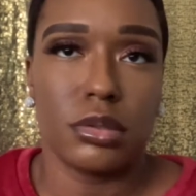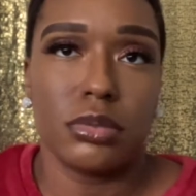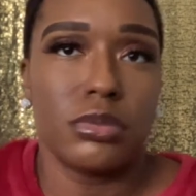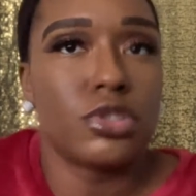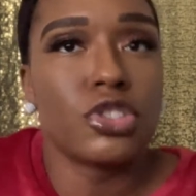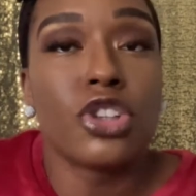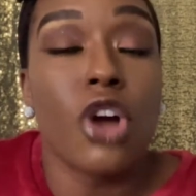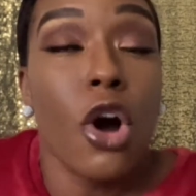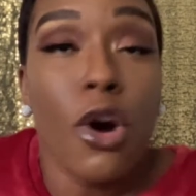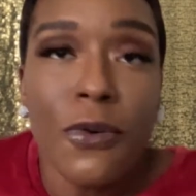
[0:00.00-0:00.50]

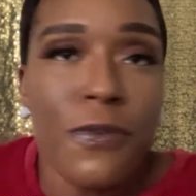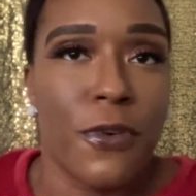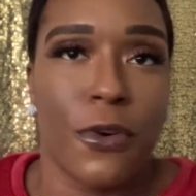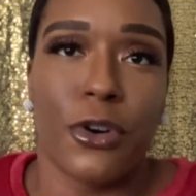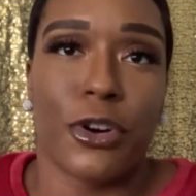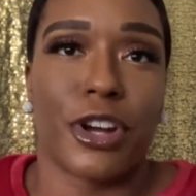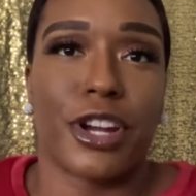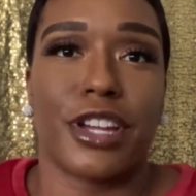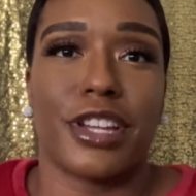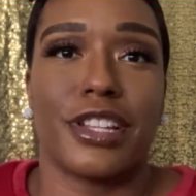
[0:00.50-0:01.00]
go
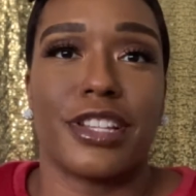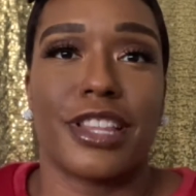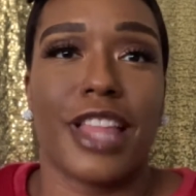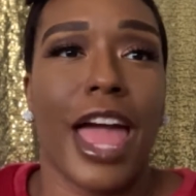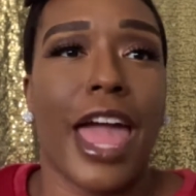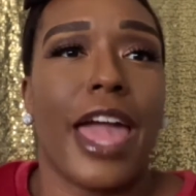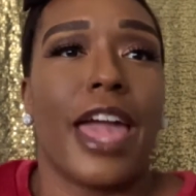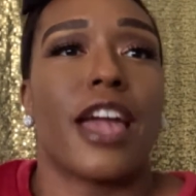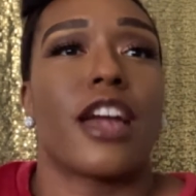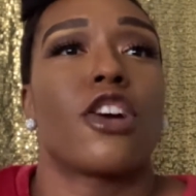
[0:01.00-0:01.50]
for it.
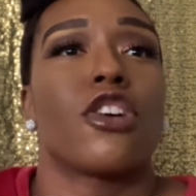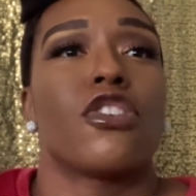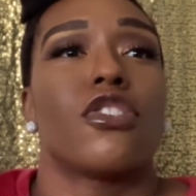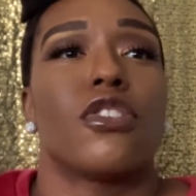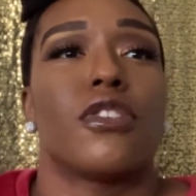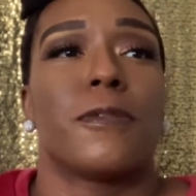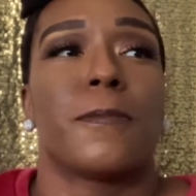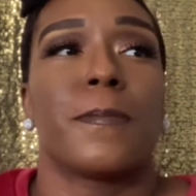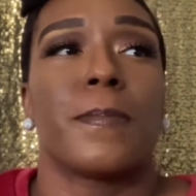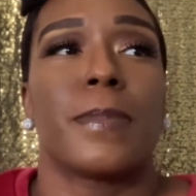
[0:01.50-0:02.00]
Like,
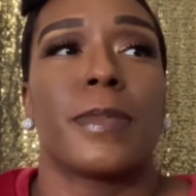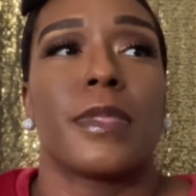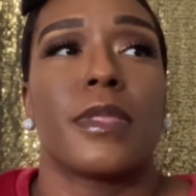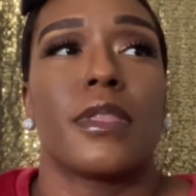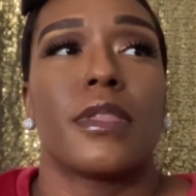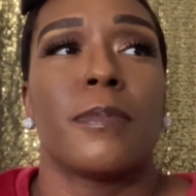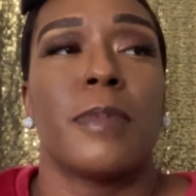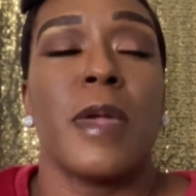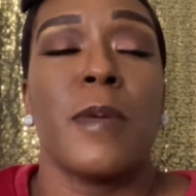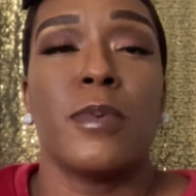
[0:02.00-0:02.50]

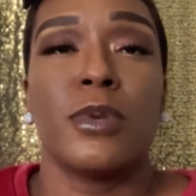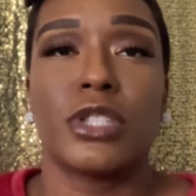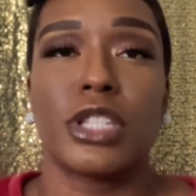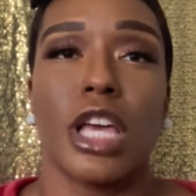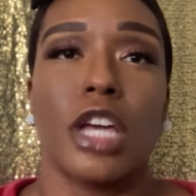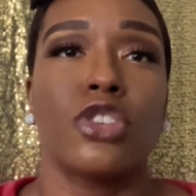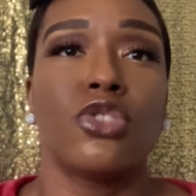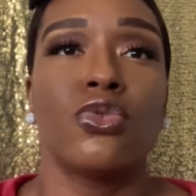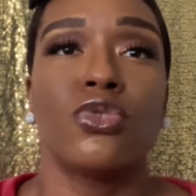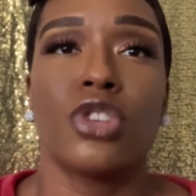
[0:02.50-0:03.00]
people
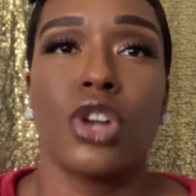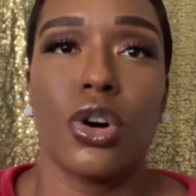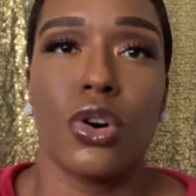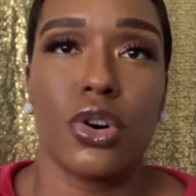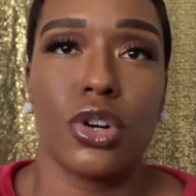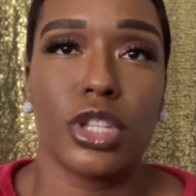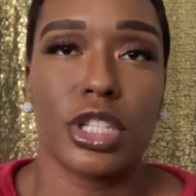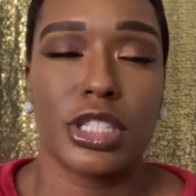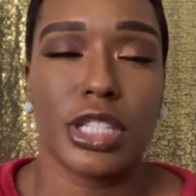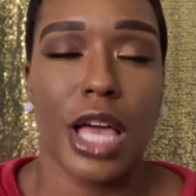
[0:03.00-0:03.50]
tell you no
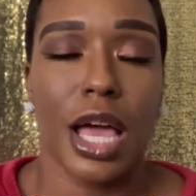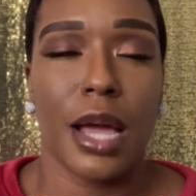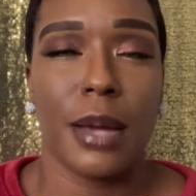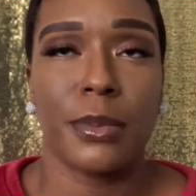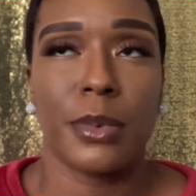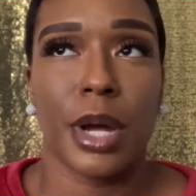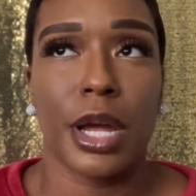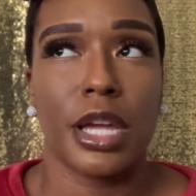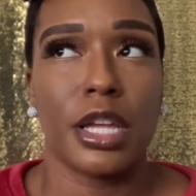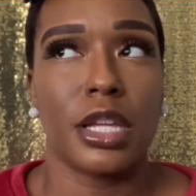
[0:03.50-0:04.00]
all the time,
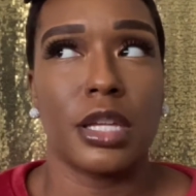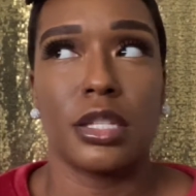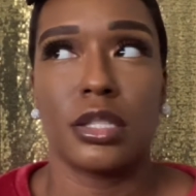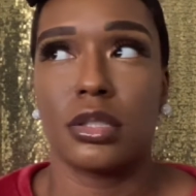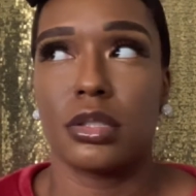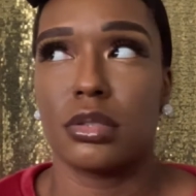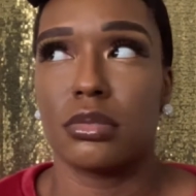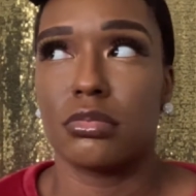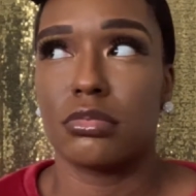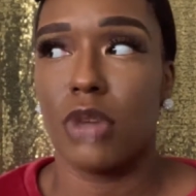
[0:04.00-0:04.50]
right?
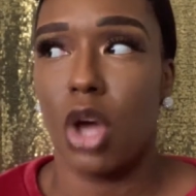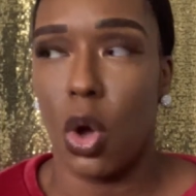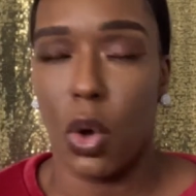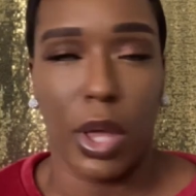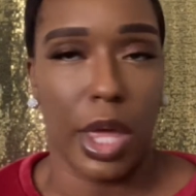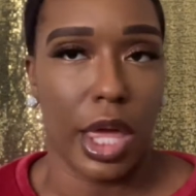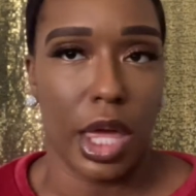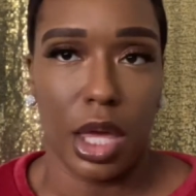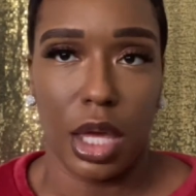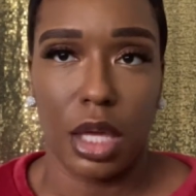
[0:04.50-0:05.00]
And
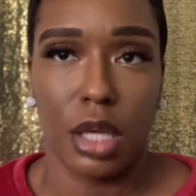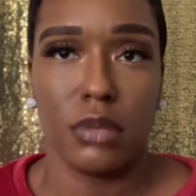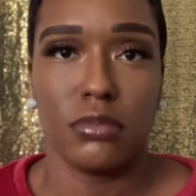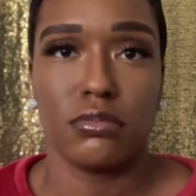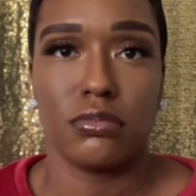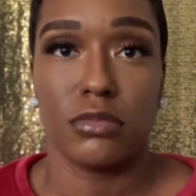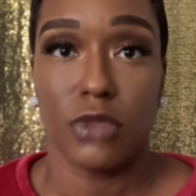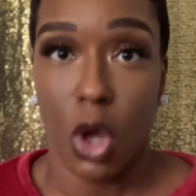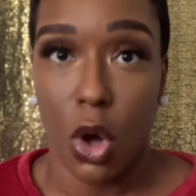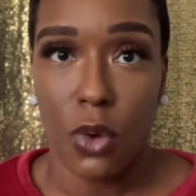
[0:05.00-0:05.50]
okay,
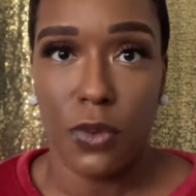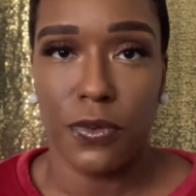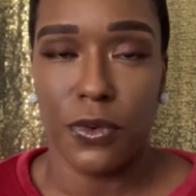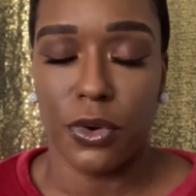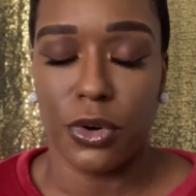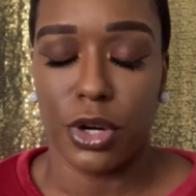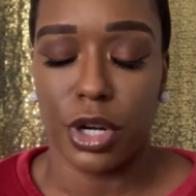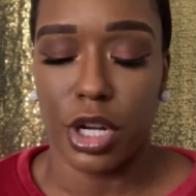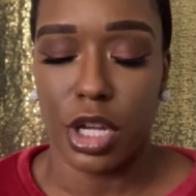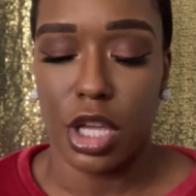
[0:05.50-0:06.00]
go
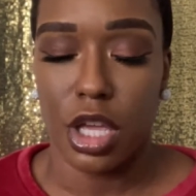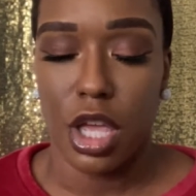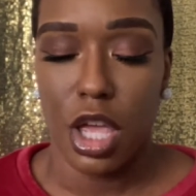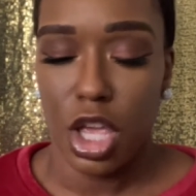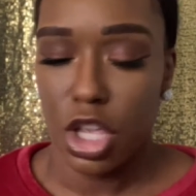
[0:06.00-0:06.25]
for it.